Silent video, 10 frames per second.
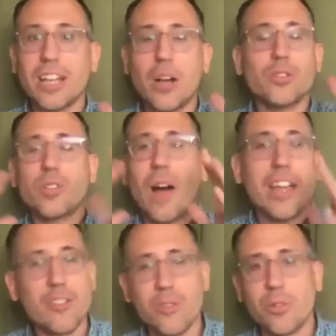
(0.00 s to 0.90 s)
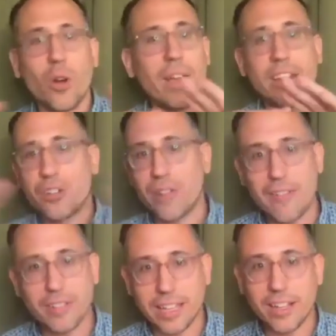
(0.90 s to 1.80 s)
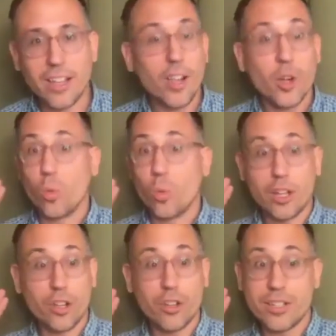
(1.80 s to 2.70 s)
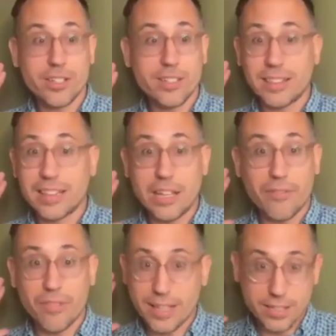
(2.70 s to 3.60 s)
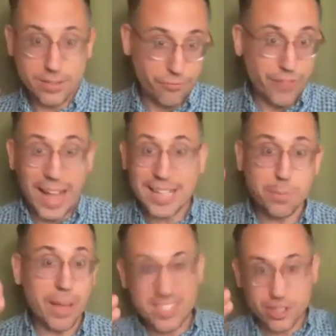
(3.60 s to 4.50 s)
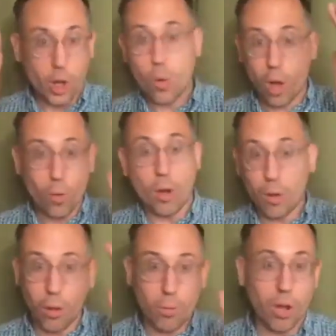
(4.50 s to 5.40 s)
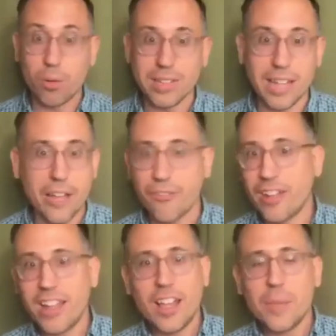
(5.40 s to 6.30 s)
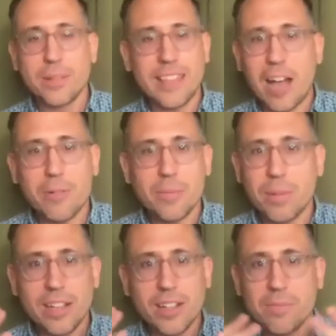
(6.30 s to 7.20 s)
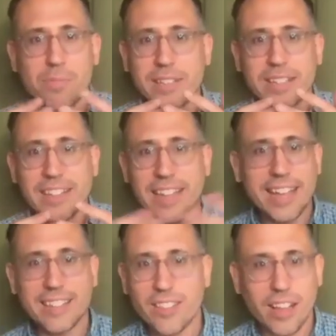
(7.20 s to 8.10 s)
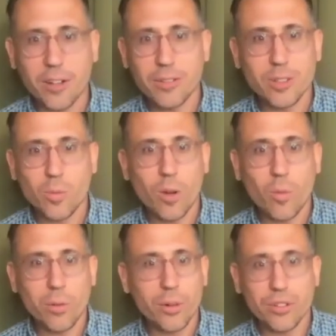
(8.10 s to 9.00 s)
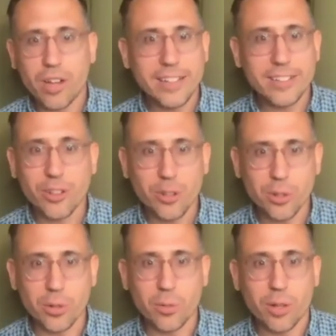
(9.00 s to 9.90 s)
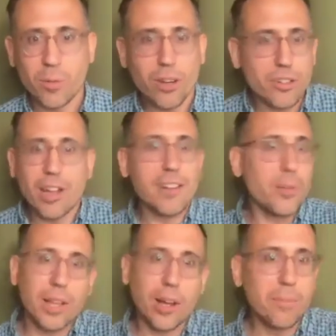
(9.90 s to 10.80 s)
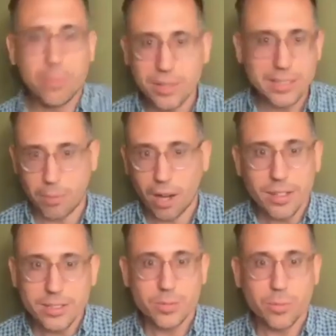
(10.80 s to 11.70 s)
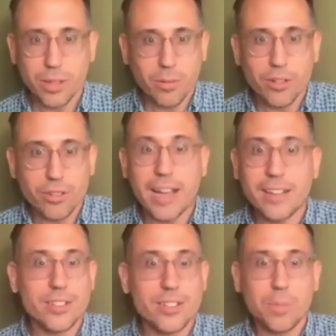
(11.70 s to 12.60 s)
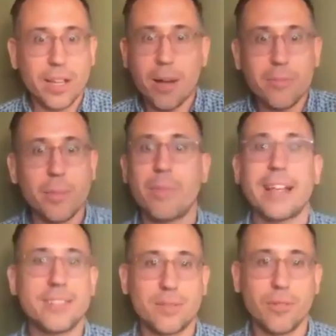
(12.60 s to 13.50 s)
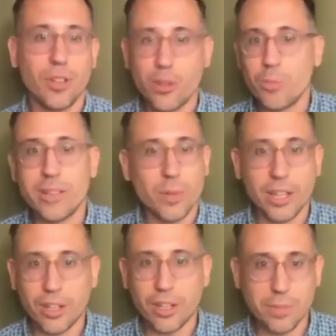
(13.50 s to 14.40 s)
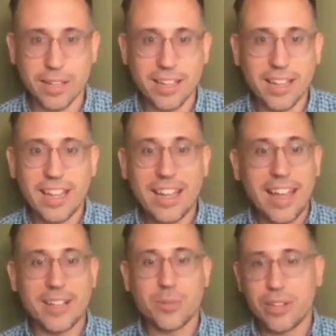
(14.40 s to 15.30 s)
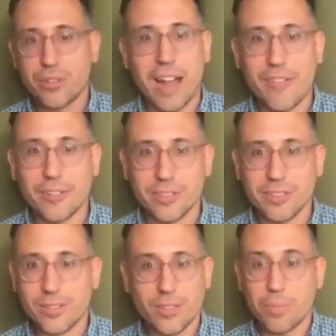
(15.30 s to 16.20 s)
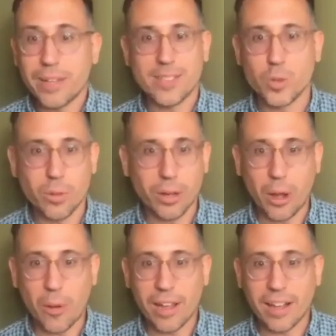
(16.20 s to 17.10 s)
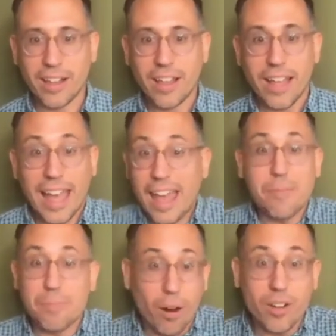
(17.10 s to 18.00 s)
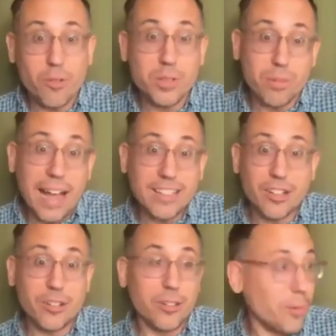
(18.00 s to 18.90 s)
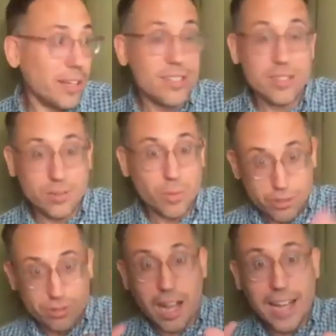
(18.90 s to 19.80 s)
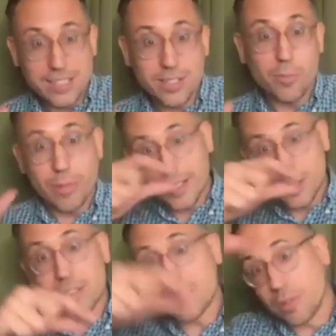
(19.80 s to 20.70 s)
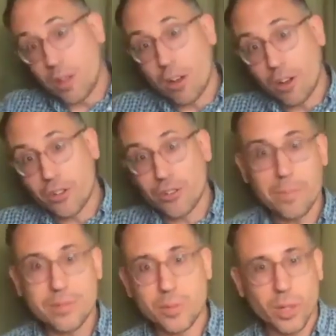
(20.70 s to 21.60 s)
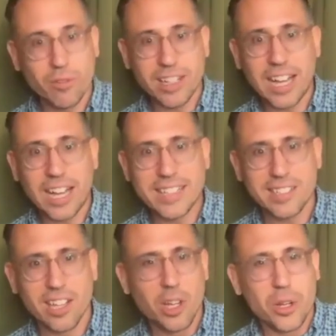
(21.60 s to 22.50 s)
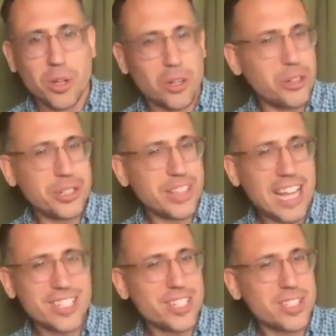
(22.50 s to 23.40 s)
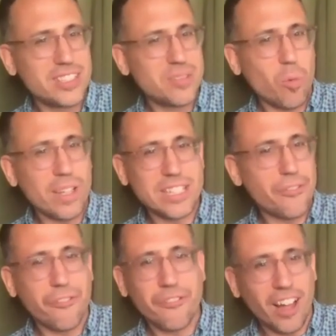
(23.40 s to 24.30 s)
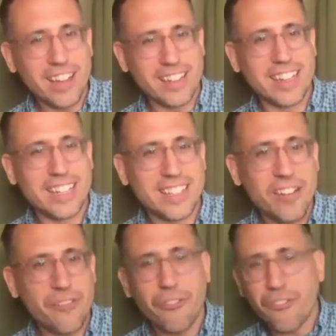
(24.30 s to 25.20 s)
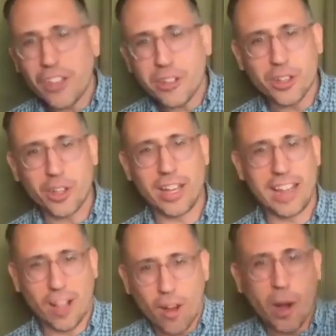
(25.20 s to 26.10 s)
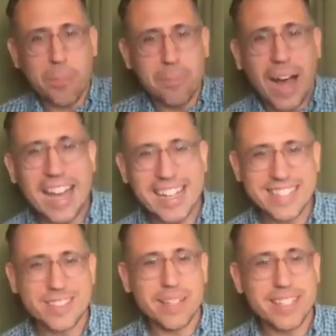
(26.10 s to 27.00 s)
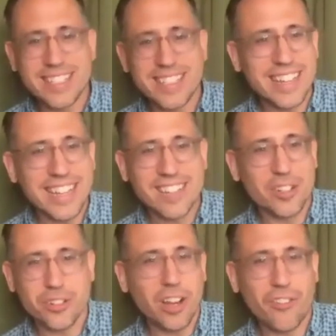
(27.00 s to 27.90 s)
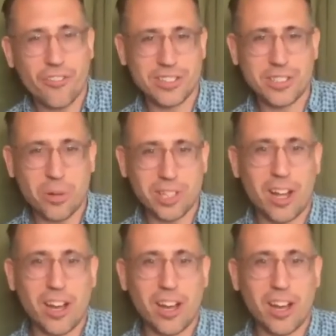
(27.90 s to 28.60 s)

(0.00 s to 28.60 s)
So I knew going into traveling, we could just live this fast-paced go, go, go, go, go life. But that would be completely antithetical to what we were trying to do. We weren't trying to become Buddhist monks. We were trying to just become the best humans we could be as we traveled the places we were going. And part of it was practical. We tried some weeks with some longer trips and we realized, oh, that just wasn't fun. It didn't feel good, like on our bodies, to be sitting in the truck for so long.